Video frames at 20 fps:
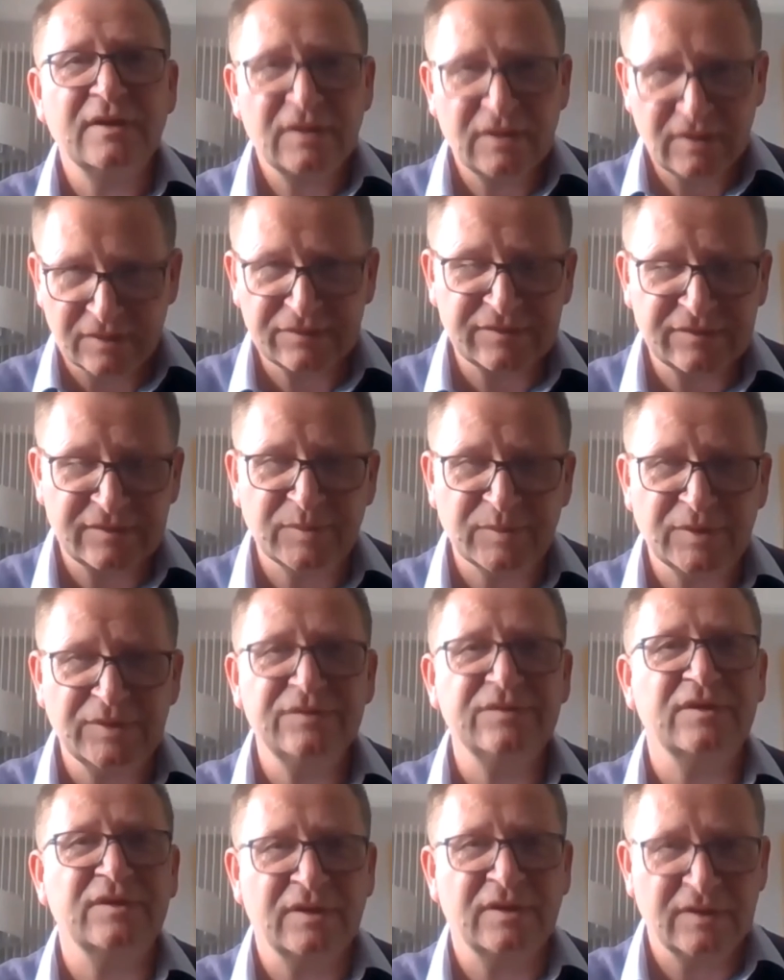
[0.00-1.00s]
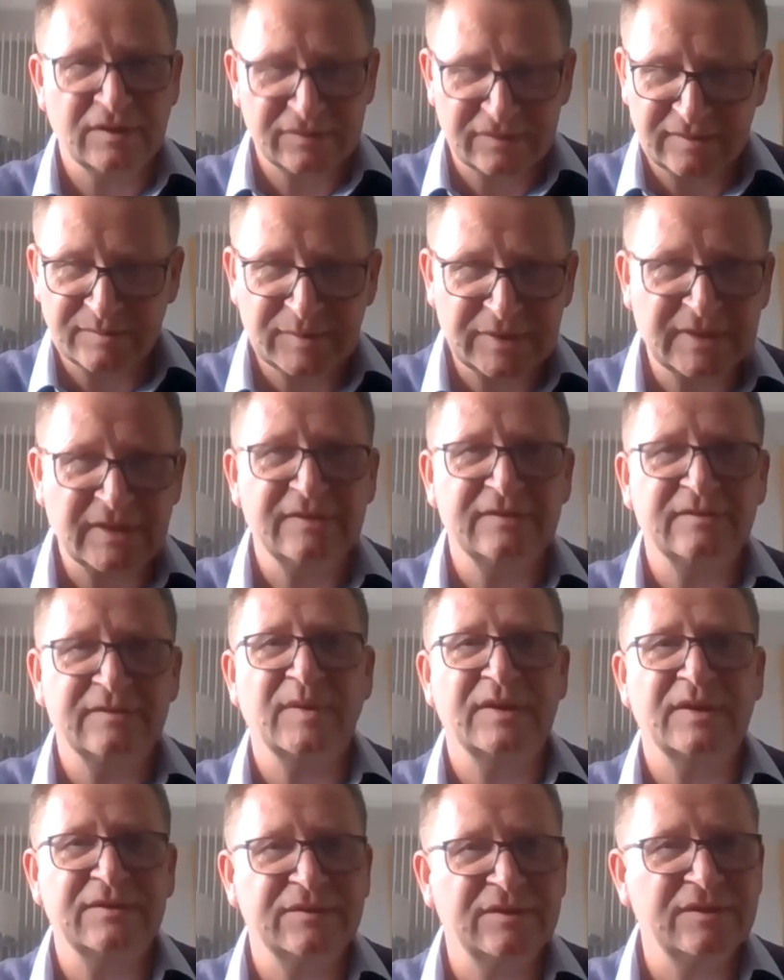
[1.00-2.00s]
customers and customer
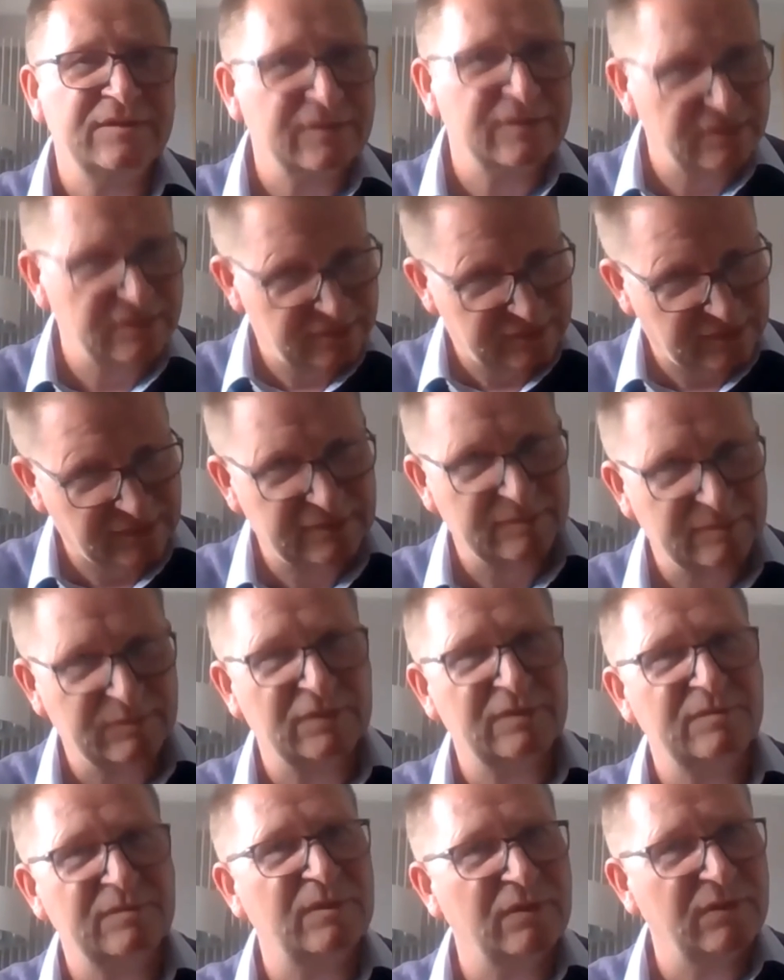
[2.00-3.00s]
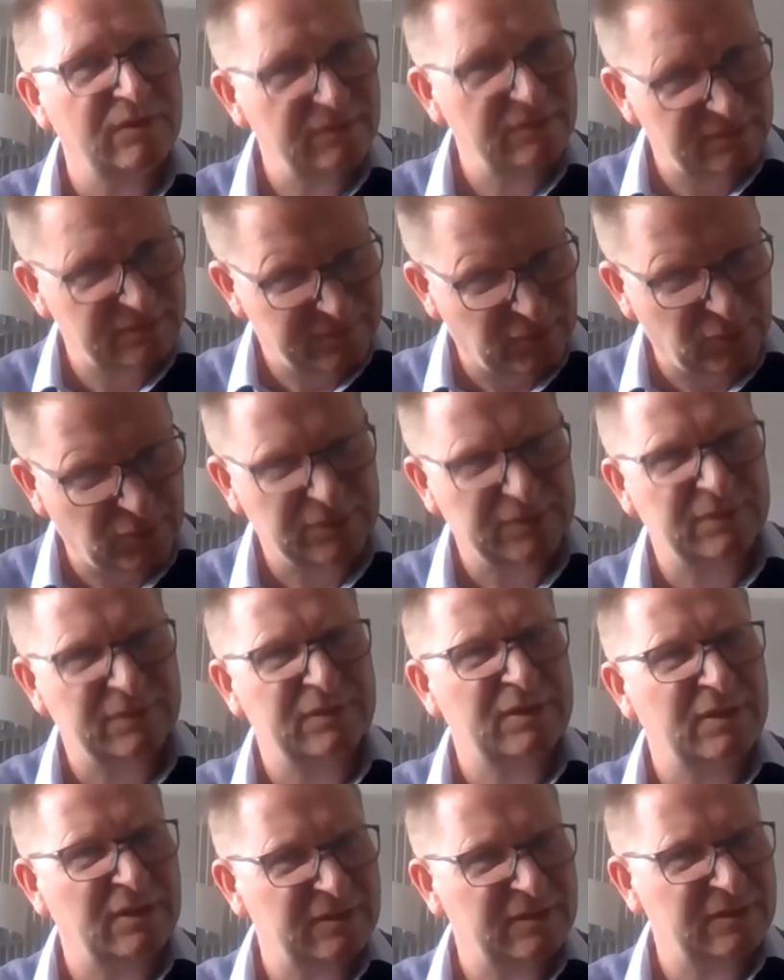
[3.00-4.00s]
databases and customer experience and voice of
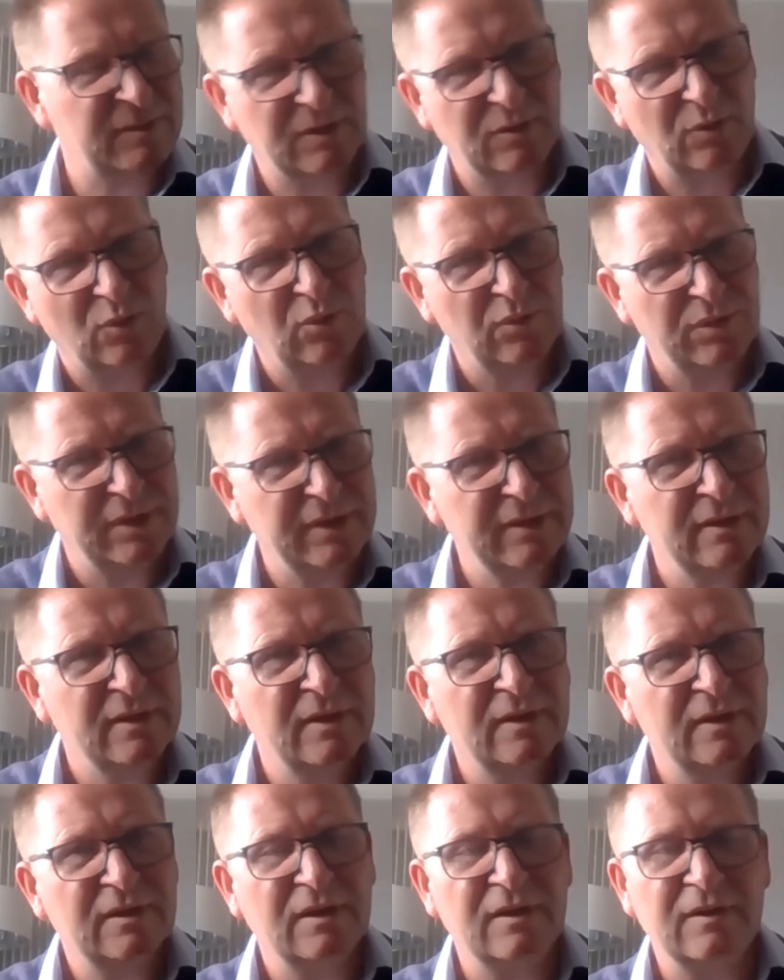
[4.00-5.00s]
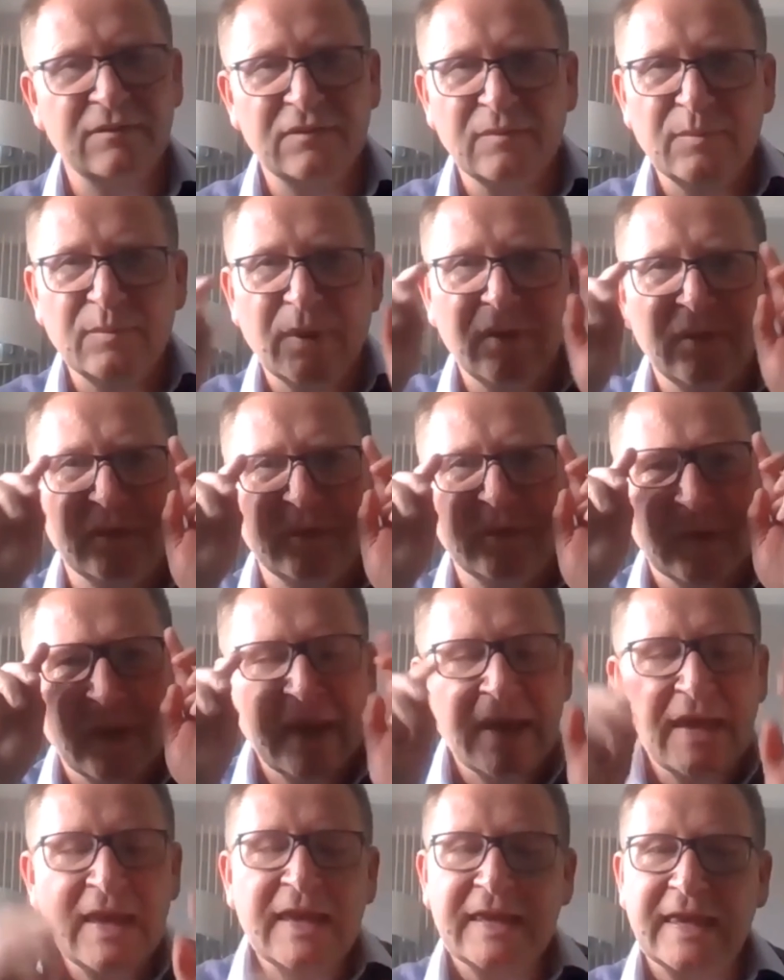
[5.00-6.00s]
the customer, all the kind of components.
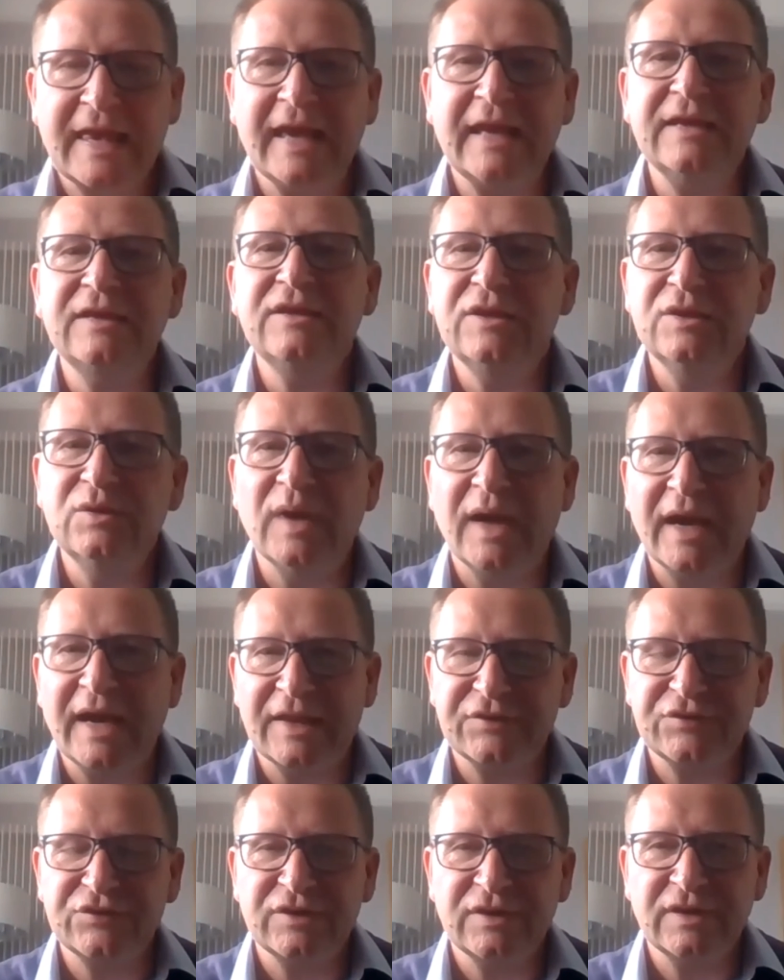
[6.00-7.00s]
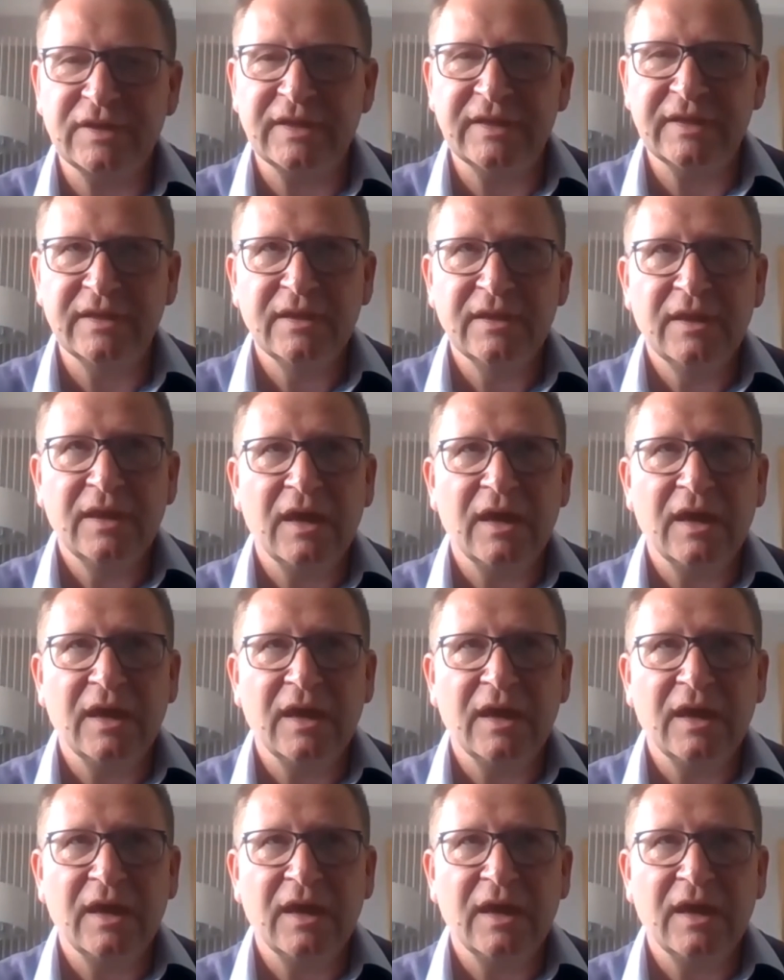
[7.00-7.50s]
Can you actually